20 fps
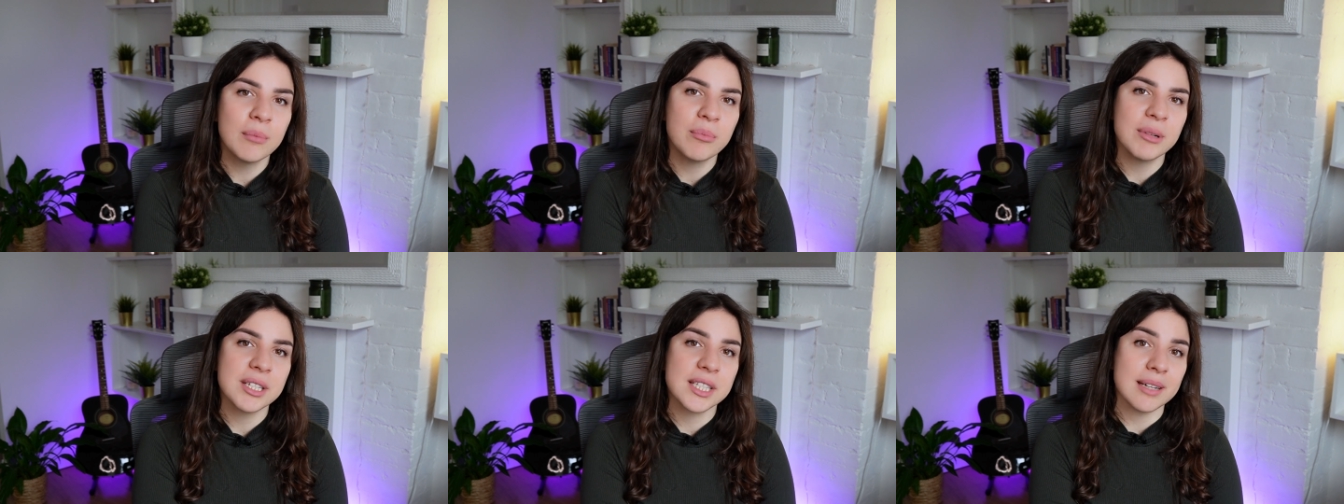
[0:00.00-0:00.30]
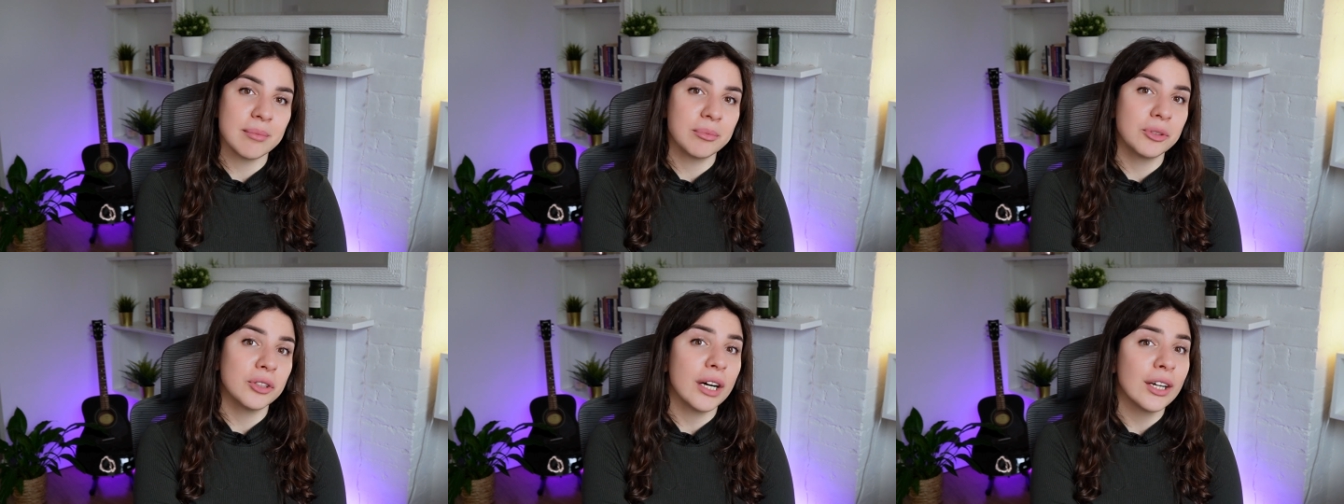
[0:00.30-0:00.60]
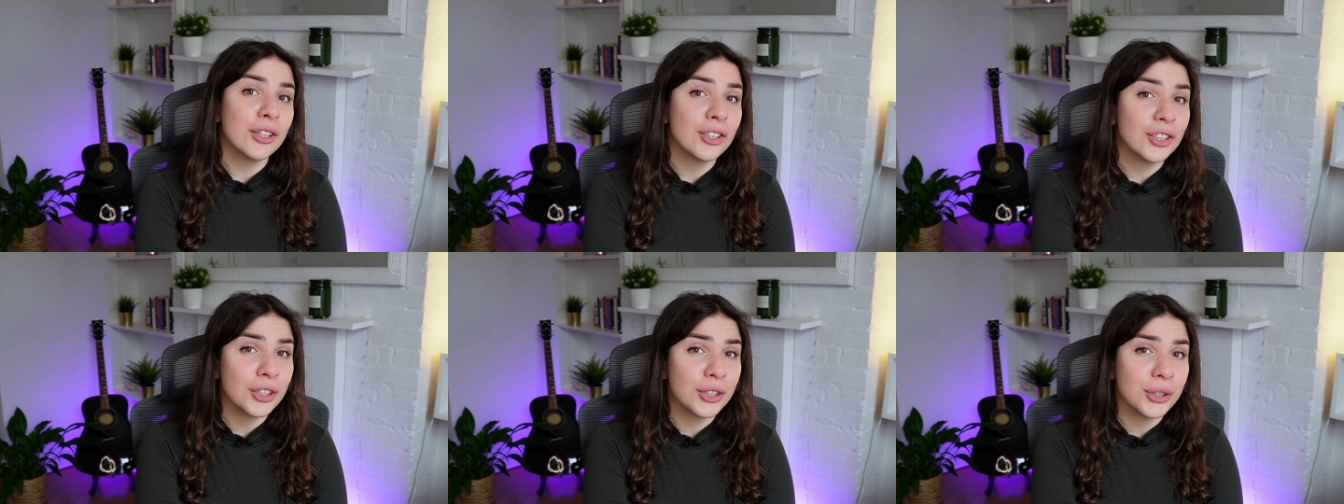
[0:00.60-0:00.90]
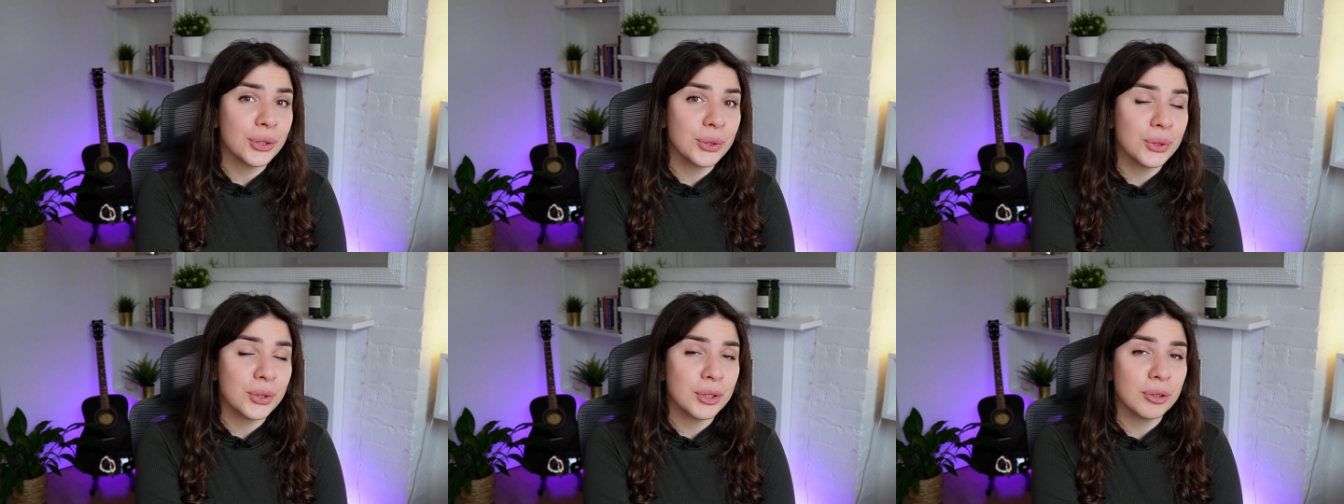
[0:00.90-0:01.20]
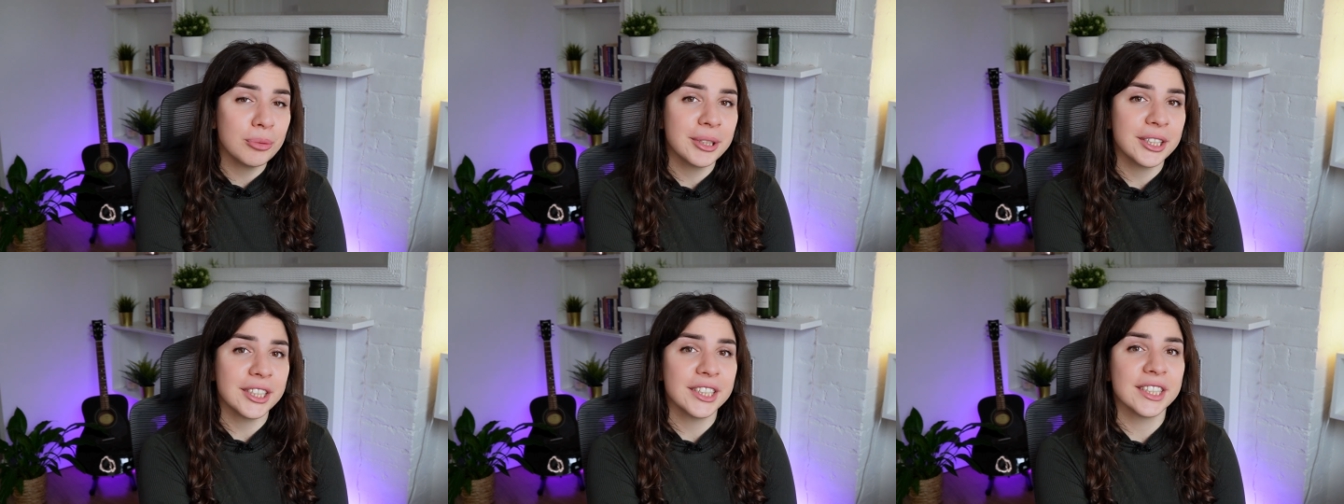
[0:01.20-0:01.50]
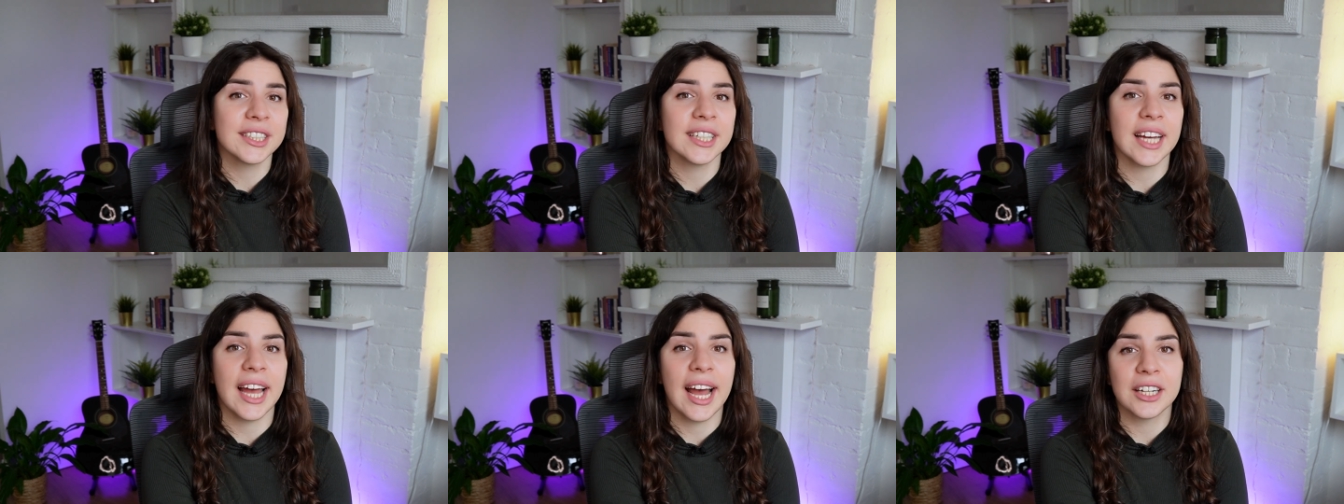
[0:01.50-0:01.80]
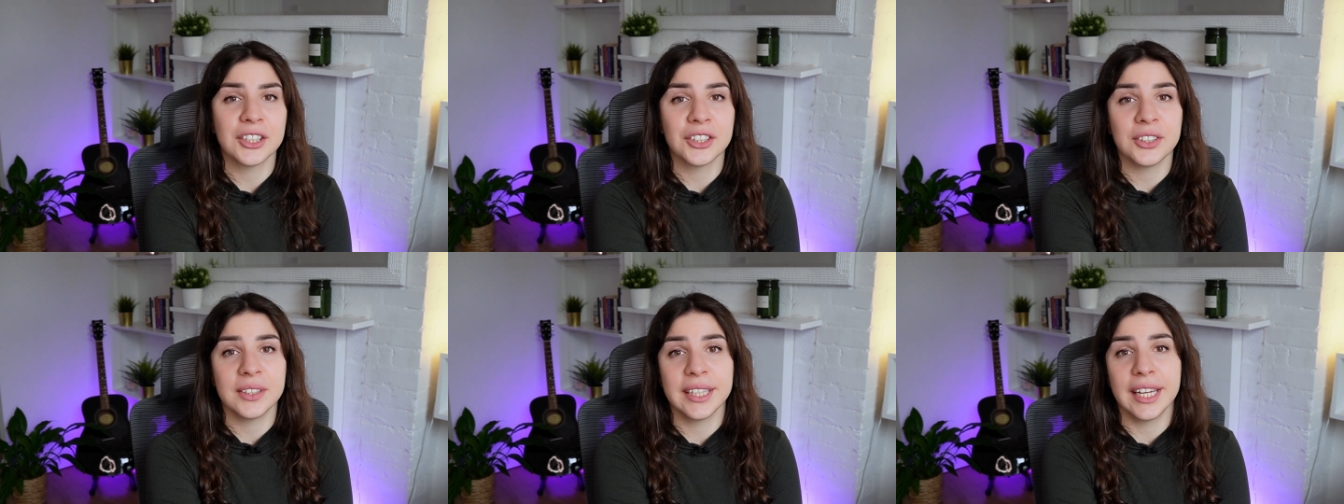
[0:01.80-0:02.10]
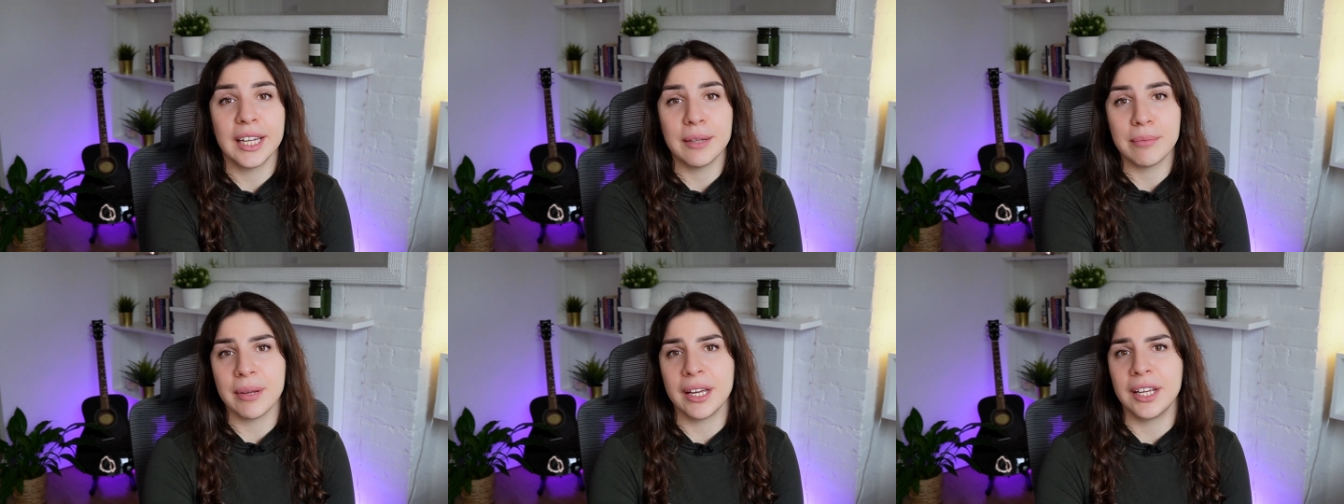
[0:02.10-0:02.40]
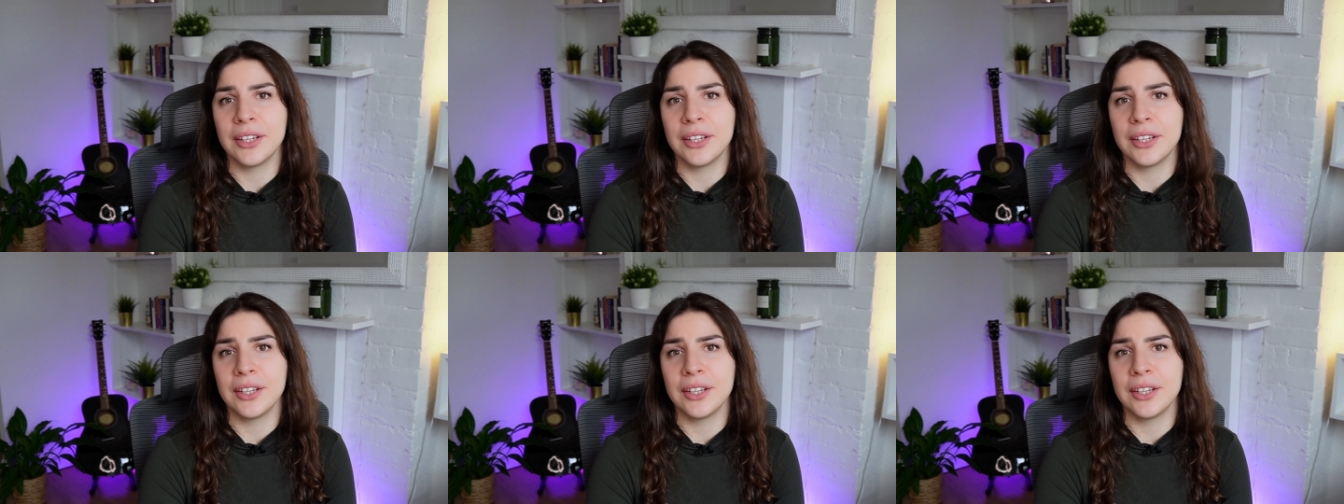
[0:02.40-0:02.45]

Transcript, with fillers: but some larger YouTubers actually get